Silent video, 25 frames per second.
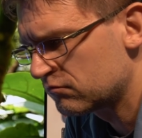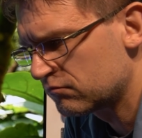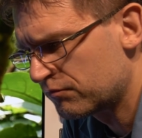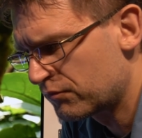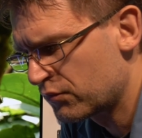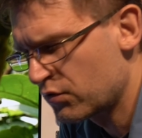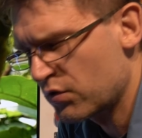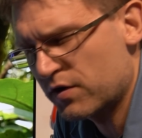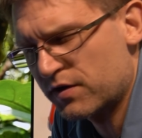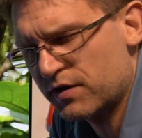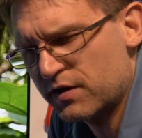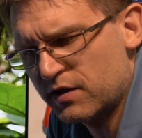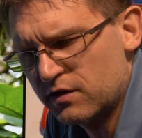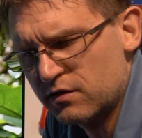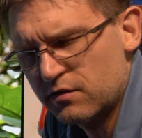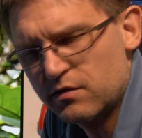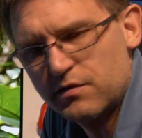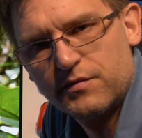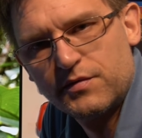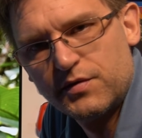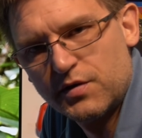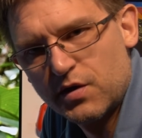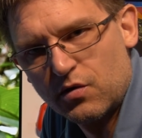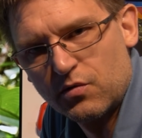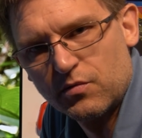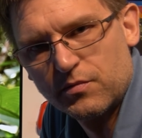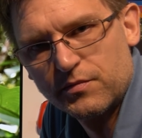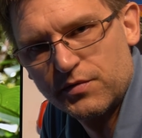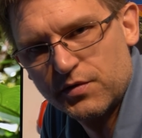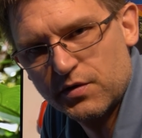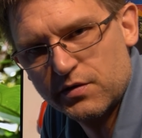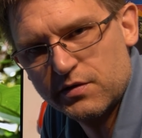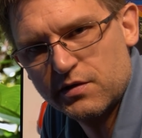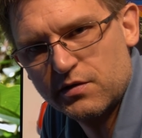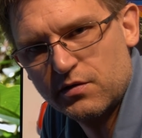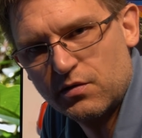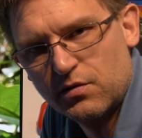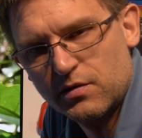burn-in? No,
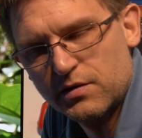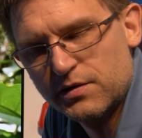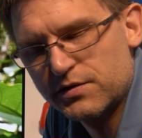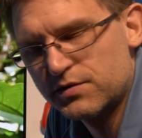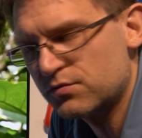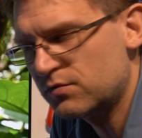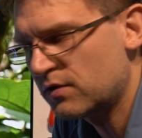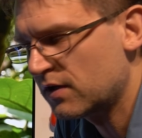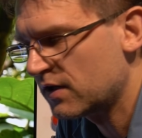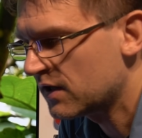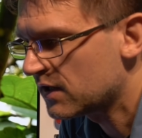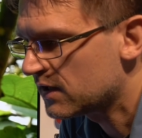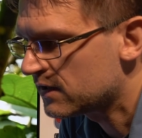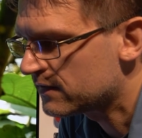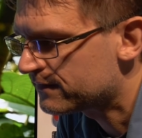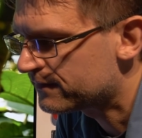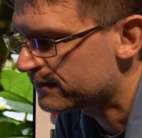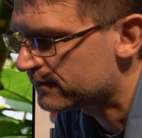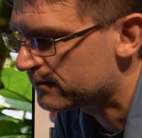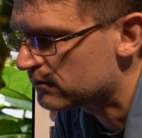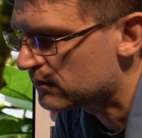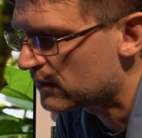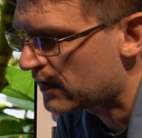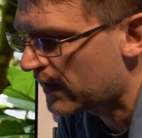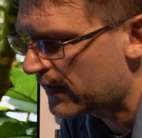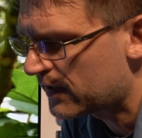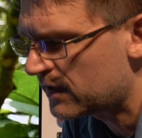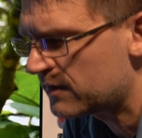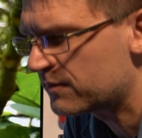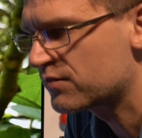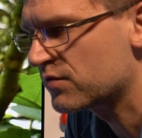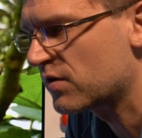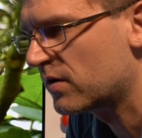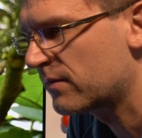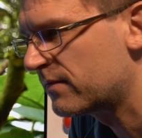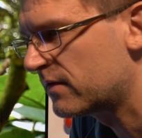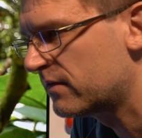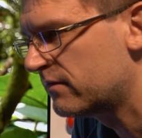not at all. Do I have any
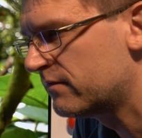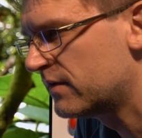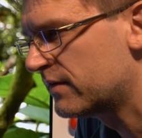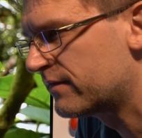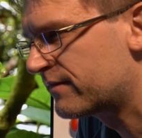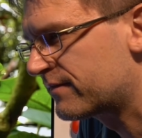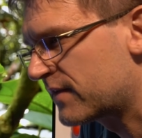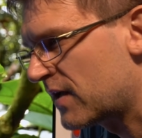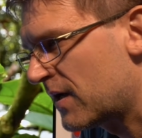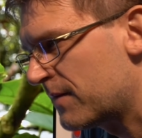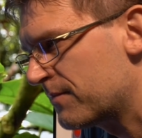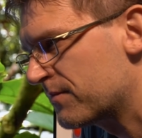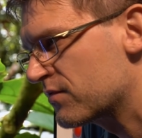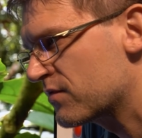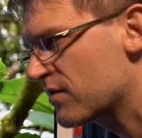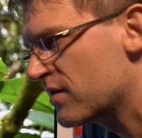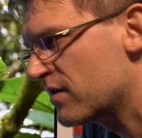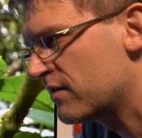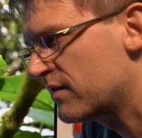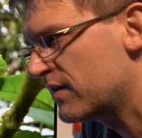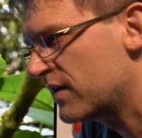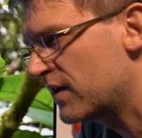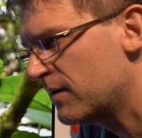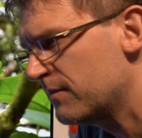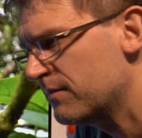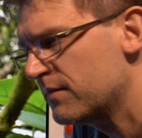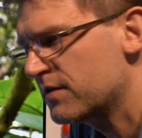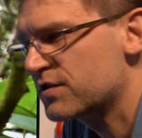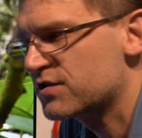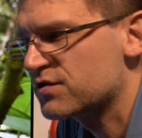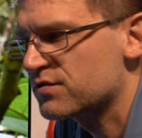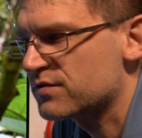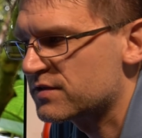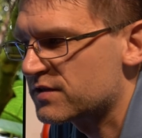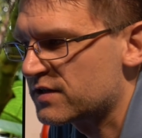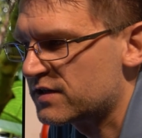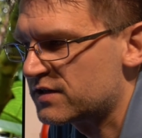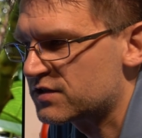problem with temporary image
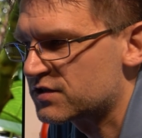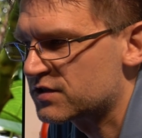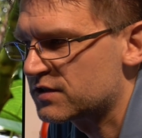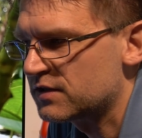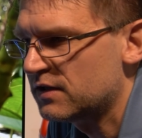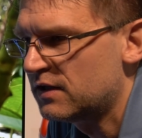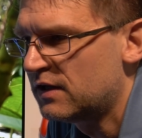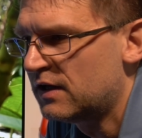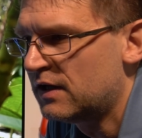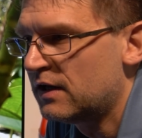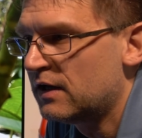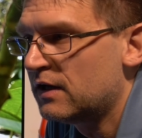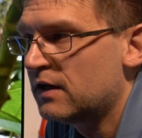retention?